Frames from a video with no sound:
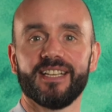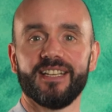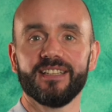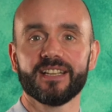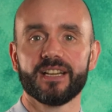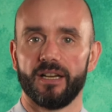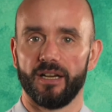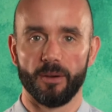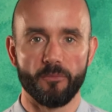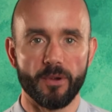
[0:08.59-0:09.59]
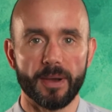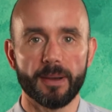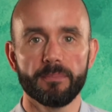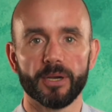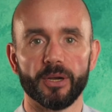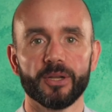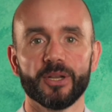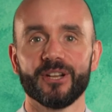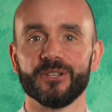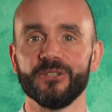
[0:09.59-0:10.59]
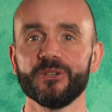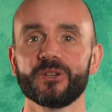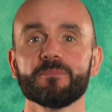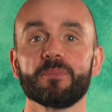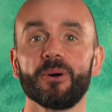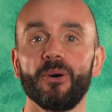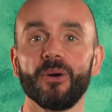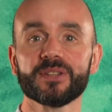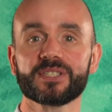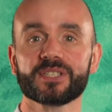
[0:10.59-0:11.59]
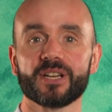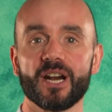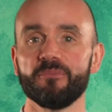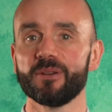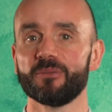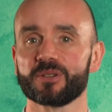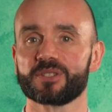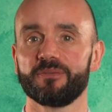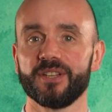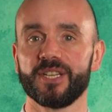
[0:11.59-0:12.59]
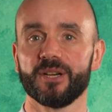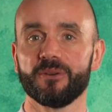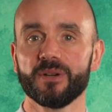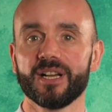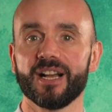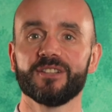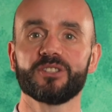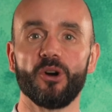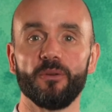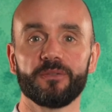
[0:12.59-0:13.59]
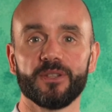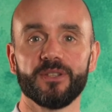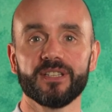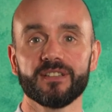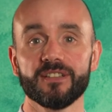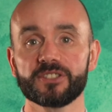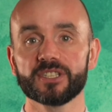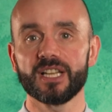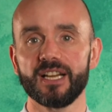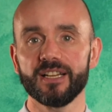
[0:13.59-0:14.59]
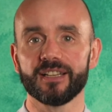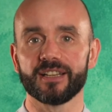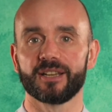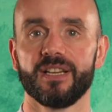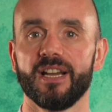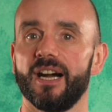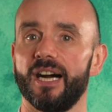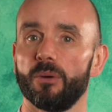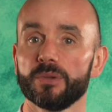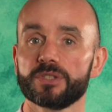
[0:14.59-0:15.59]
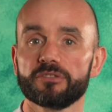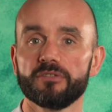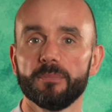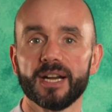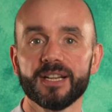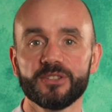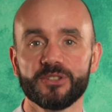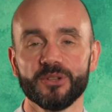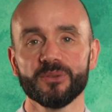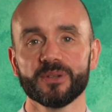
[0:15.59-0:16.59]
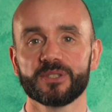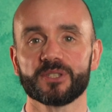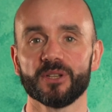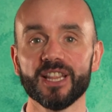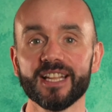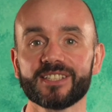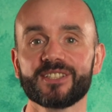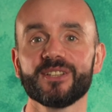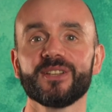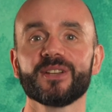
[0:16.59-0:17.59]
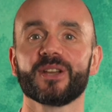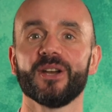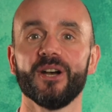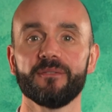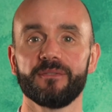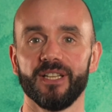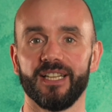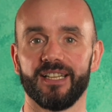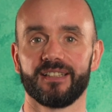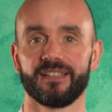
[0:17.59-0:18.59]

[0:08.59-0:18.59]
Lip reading: in, and remember, you can pause and rewatch the video as often as you'd like. I want to remind you to listen carefully.